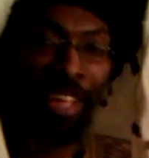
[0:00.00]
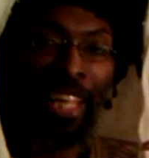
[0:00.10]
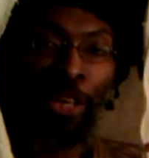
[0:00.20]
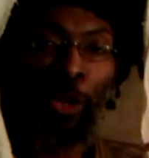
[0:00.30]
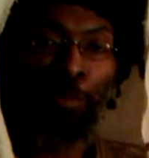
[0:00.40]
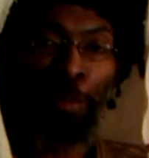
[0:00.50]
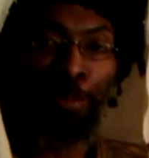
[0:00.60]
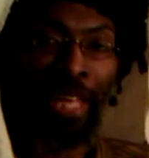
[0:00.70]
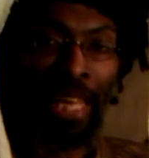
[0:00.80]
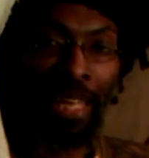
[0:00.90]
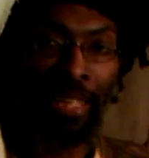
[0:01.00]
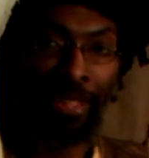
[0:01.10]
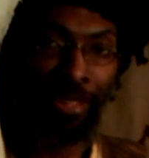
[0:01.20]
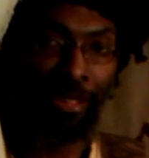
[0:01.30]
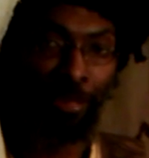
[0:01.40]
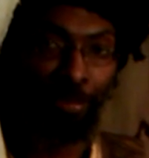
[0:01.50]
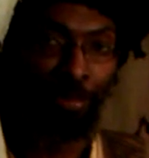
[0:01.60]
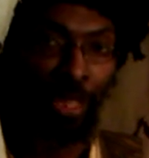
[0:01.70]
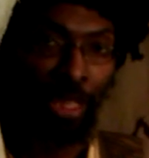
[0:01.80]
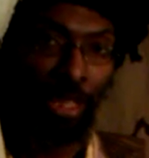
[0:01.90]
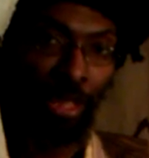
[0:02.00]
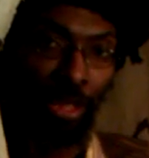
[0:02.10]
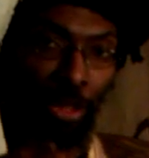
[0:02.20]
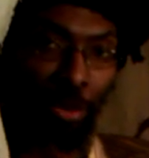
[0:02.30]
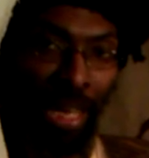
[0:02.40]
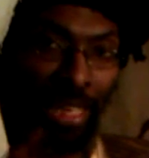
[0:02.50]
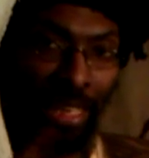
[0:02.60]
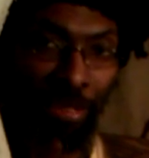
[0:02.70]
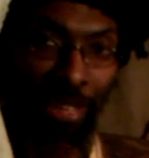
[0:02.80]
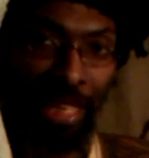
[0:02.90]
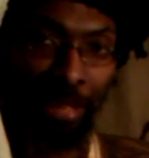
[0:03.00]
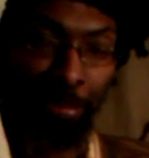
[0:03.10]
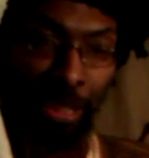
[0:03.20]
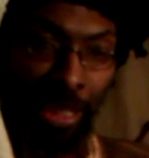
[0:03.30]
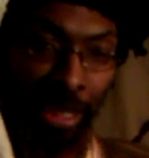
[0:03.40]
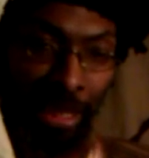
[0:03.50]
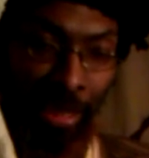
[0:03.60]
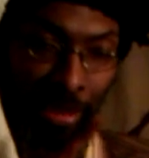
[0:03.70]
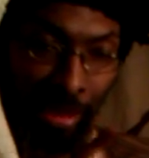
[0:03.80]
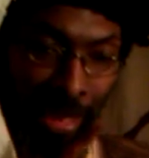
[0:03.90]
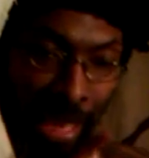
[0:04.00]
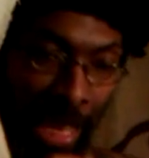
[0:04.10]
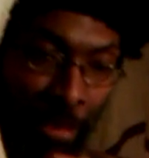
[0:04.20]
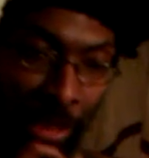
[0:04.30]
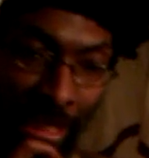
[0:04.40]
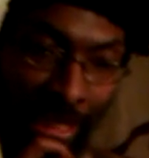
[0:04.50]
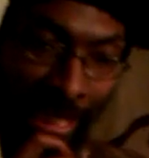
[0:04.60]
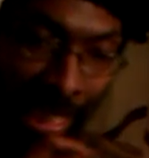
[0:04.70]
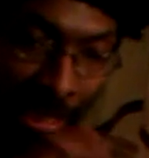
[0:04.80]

ill prepared us. You know why I love that particular line right there, that